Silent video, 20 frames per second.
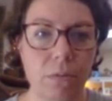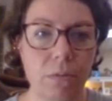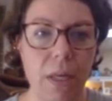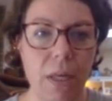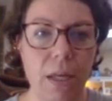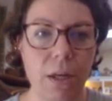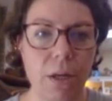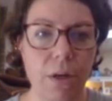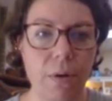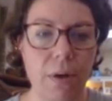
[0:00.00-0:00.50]
I
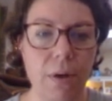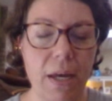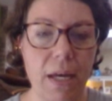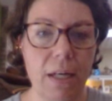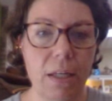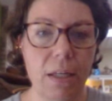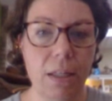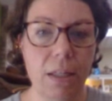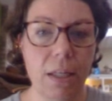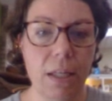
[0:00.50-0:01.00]
can go ahead
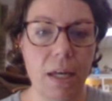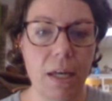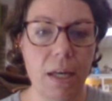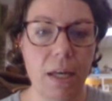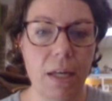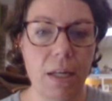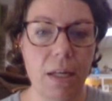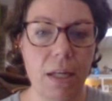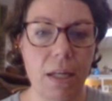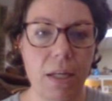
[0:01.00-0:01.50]
and click
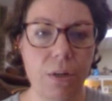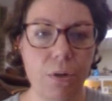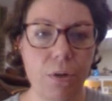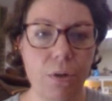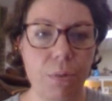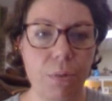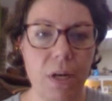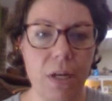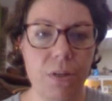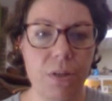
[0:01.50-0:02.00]
on a new
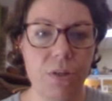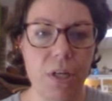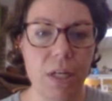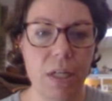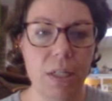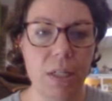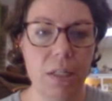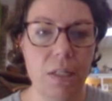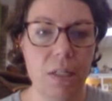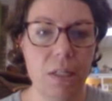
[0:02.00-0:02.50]

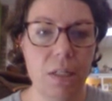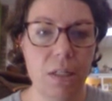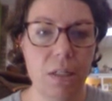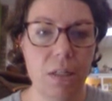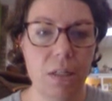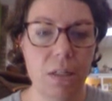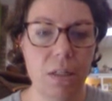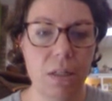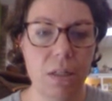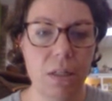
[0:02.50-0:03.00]
project.
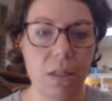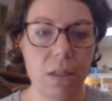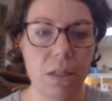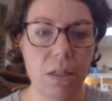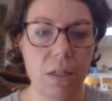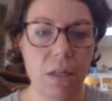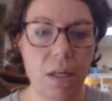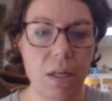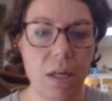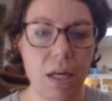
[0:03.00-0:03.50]

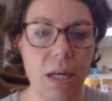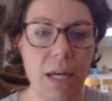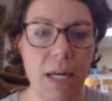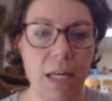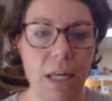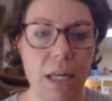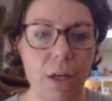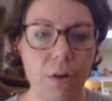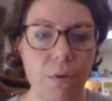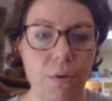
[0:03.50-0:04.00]
I
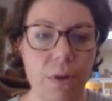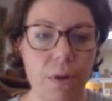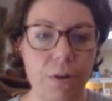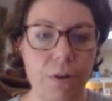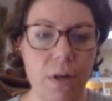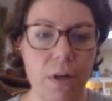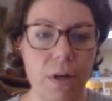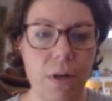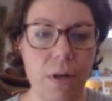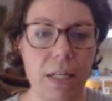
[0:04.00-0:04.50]
can go under
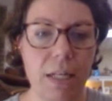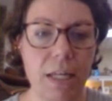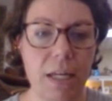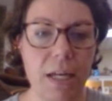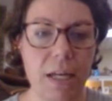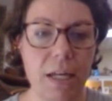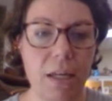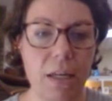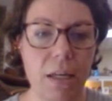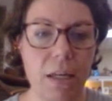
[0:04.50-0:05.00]

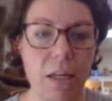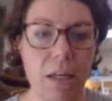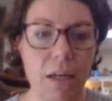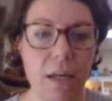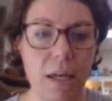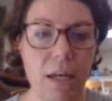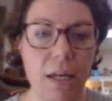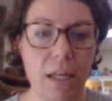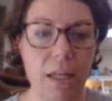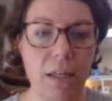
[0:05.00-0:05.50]
Hananiga.
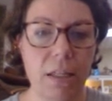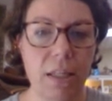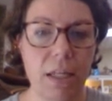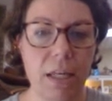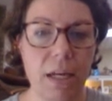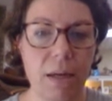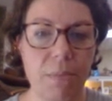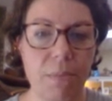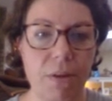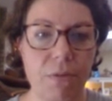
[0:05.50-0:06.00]
I can click
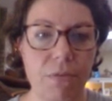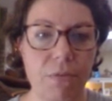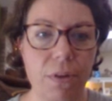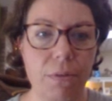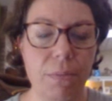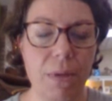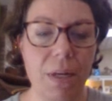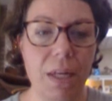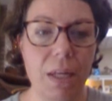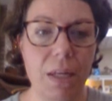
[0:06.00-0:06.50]
on my
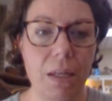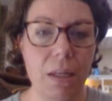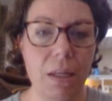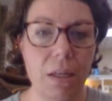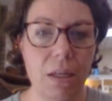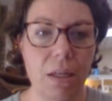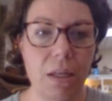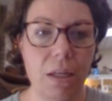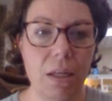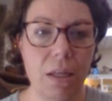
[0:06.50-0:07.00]
filming.
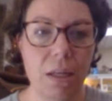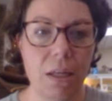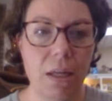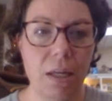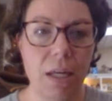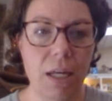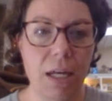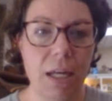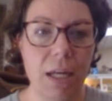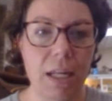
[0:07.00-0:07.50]

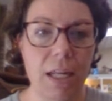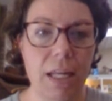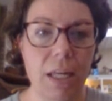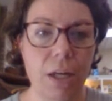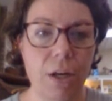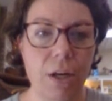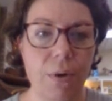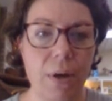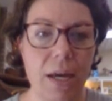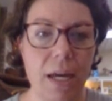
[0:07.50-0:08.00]
I can
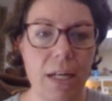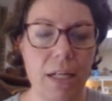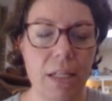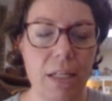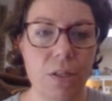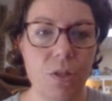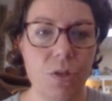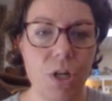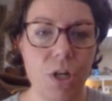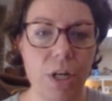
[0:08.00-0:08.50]
go ahead
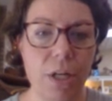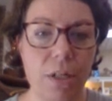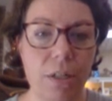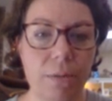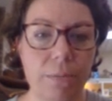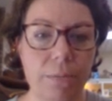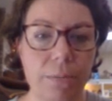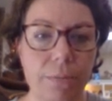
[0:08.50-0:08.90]
and start.